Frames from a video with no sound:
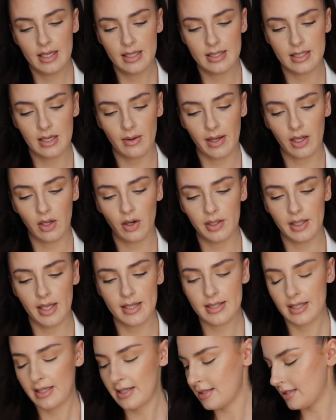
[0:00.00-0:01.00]
So I got
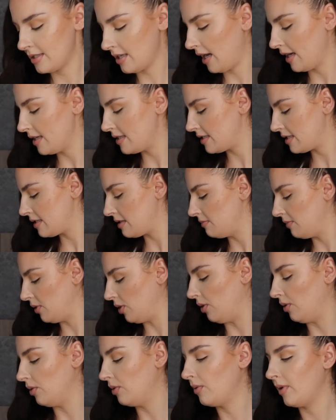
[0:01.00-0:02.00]
this in a size
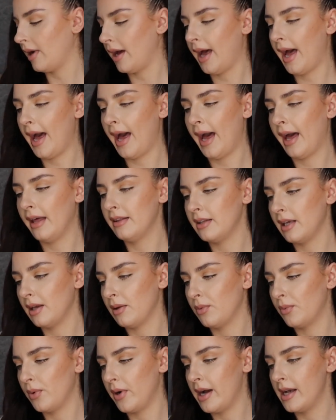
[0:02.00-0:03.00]
small and
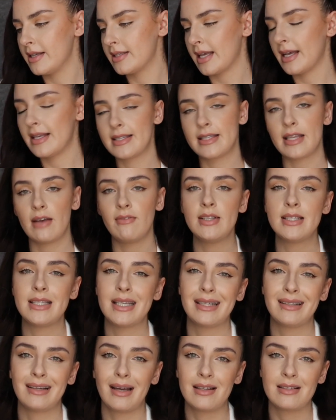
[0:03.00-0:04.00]
it was
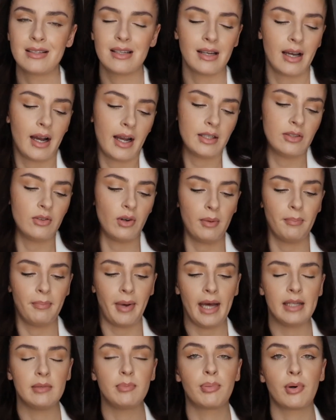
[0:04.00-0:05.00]
$17.99, not a
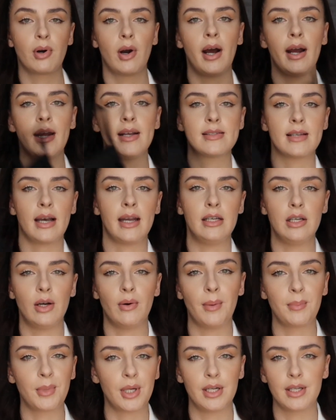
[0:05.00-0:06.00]
bad price. I
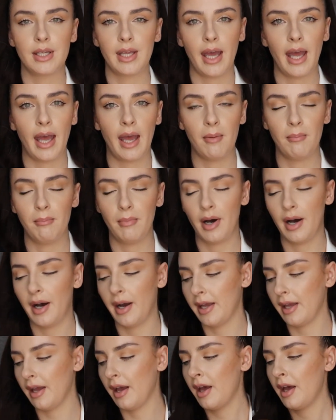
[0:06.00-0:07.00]
know I'm gonna get
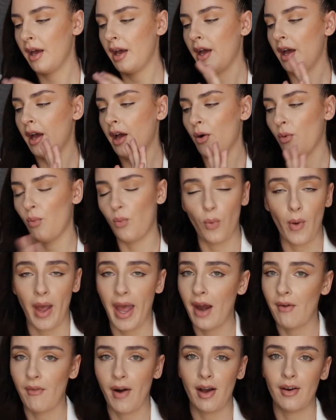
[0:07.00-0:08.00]
my
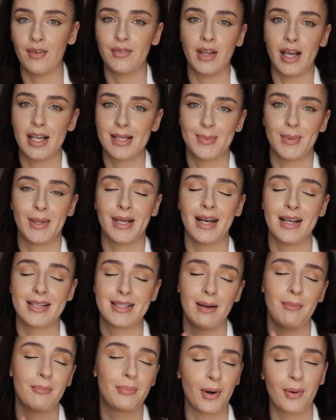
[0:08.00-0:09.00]
wear out of this because
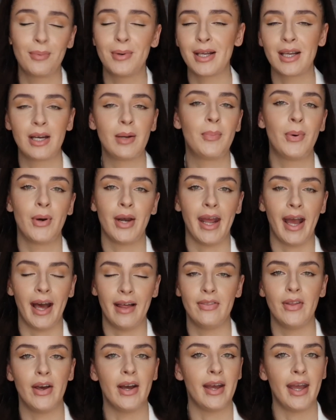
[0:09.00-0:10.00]
I'm probably gonna put it
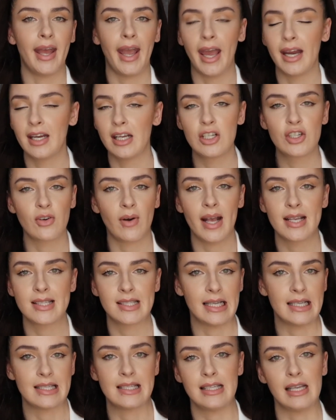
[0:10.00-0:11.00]
under any dress
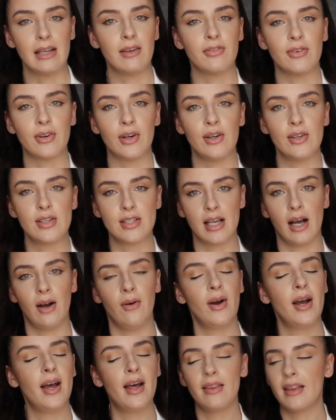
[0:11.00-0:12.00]
that's see-through.
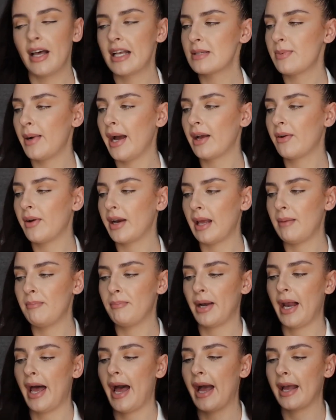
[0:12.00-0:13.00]
So that's why I got it in
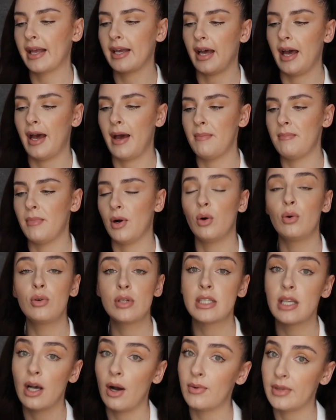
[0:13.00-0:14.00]
black.
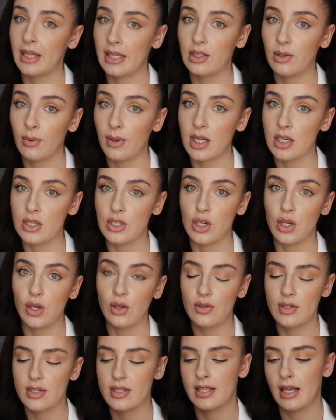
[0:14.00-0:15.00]
Also, they do it in
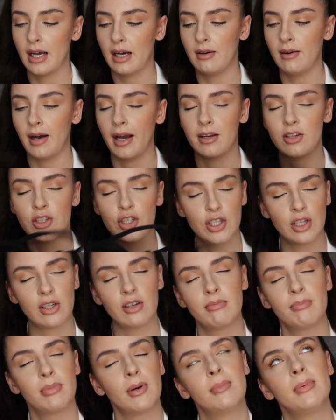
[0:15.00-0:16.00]
nude, so I should
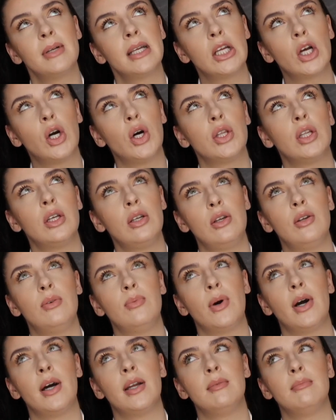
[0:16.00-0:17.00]
have probably got the nude
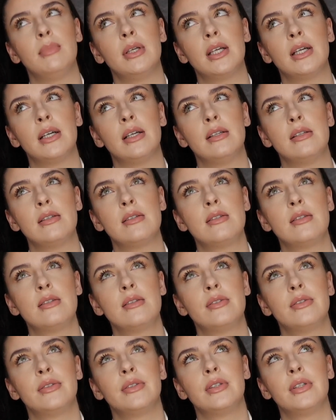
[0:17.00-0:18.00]
one
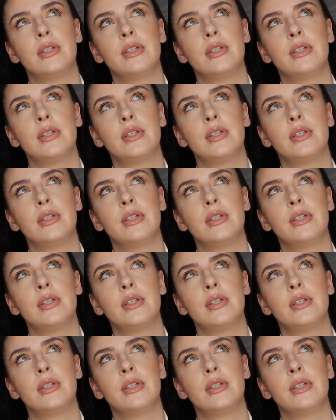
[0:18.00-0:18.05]
because